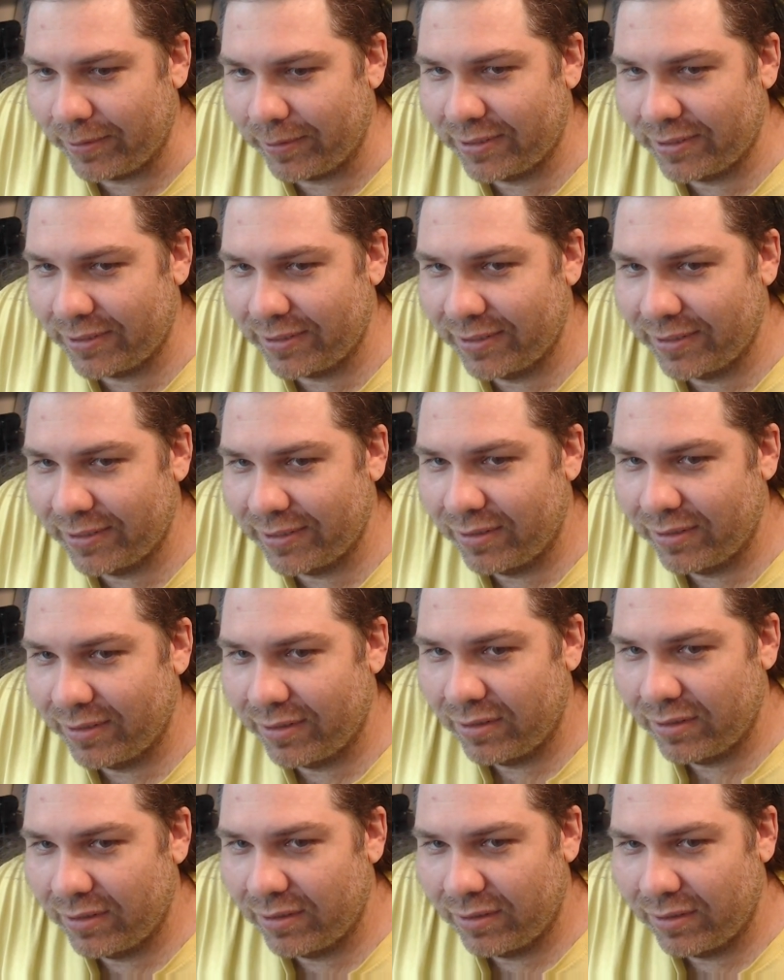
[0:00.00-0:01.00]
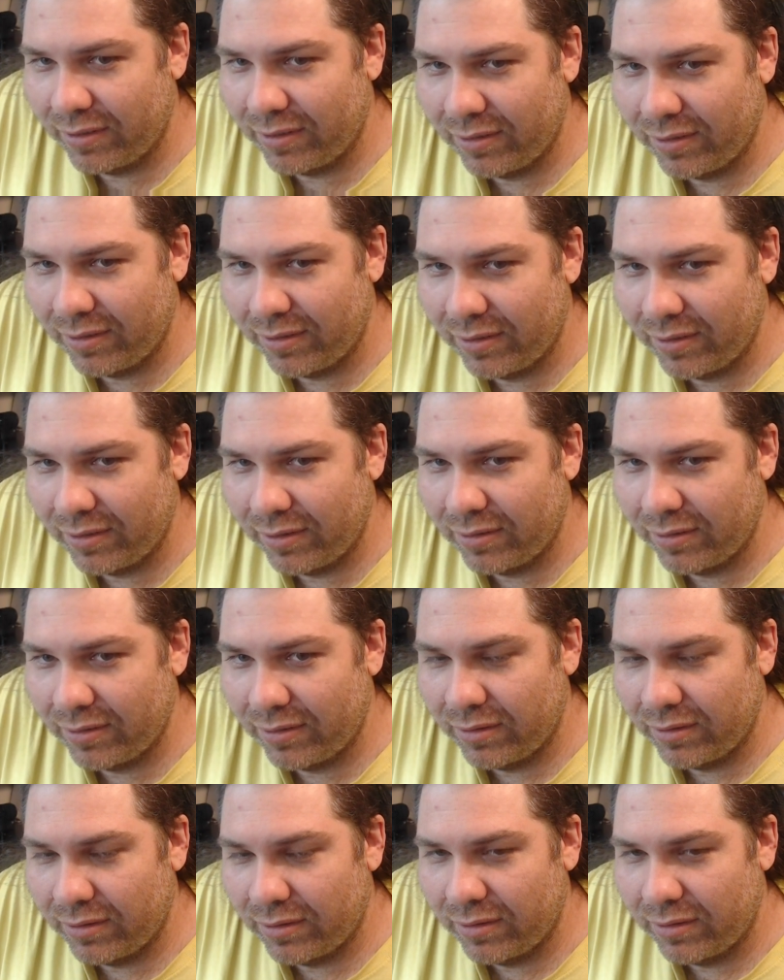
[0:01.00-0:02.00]

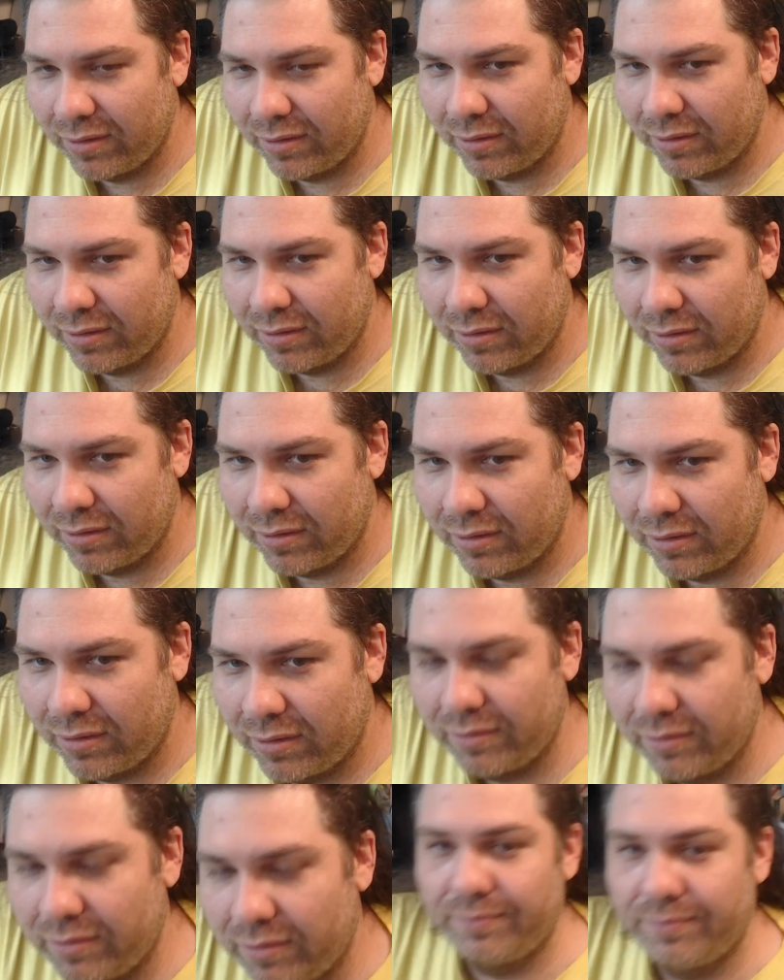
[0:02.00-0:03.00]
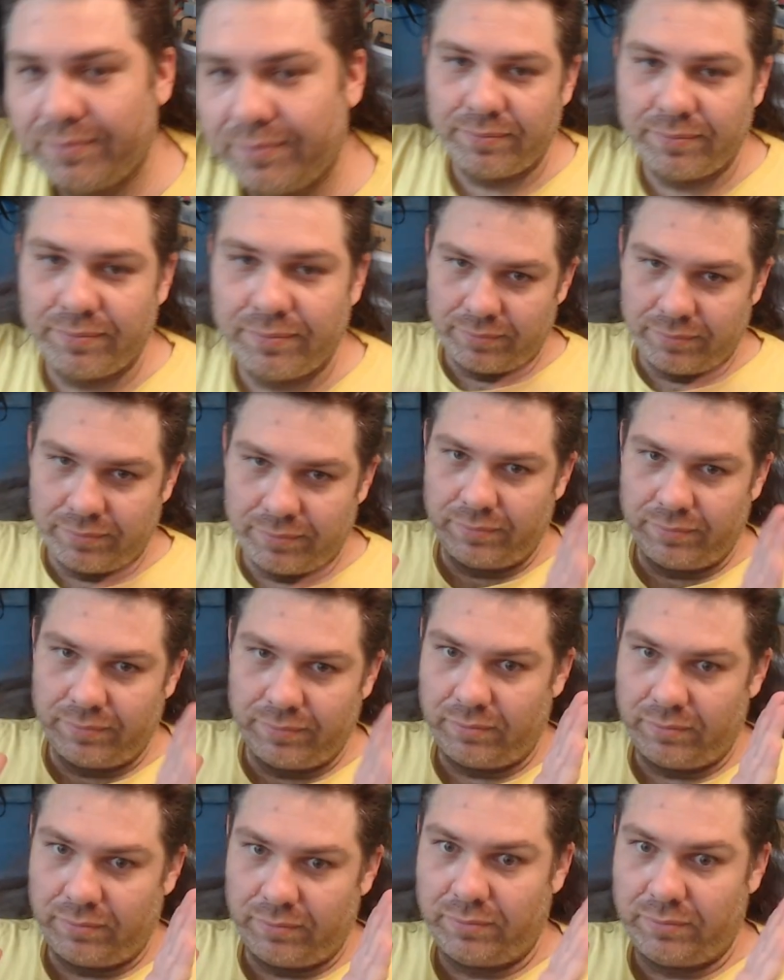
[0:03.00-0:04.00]

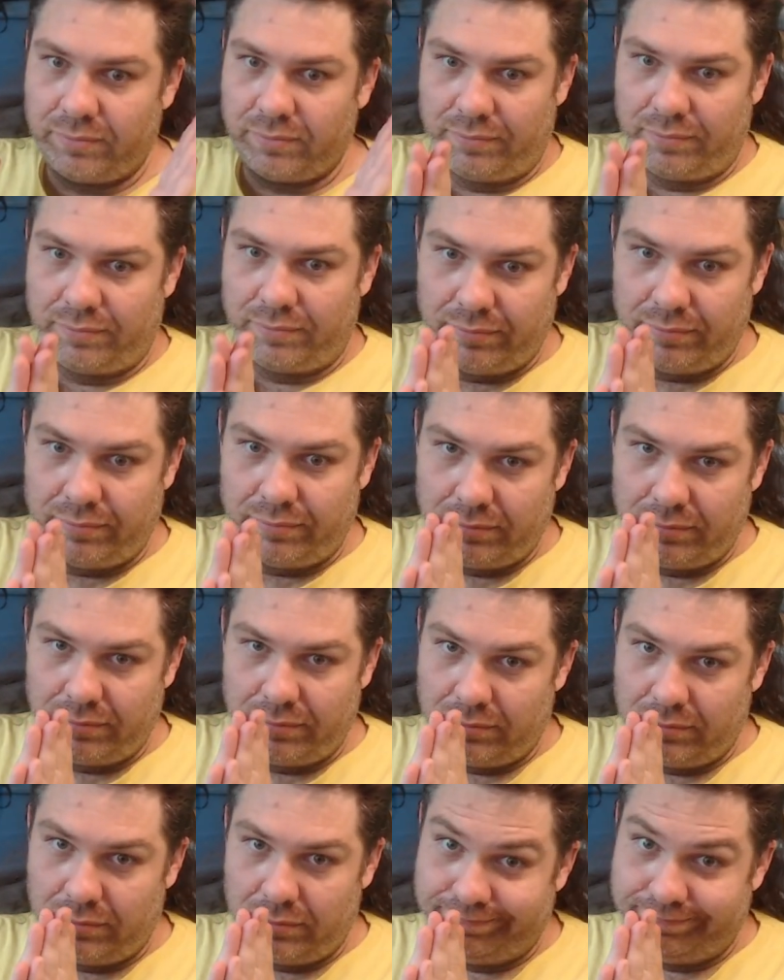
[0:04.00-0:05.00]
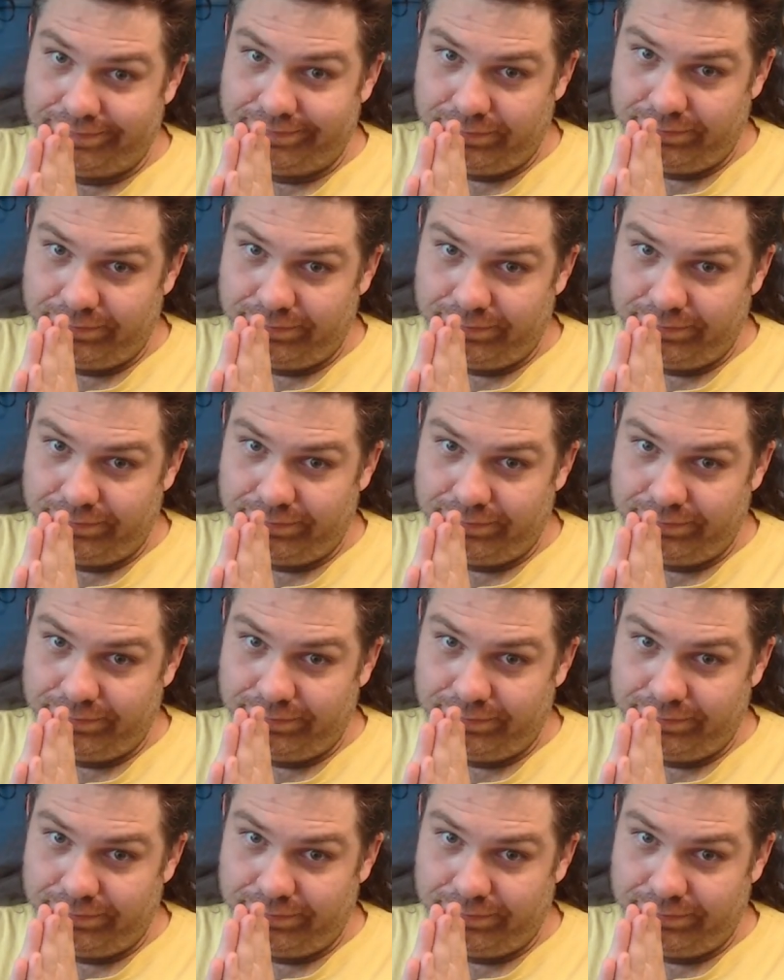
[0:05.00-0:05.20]
Nothing is said.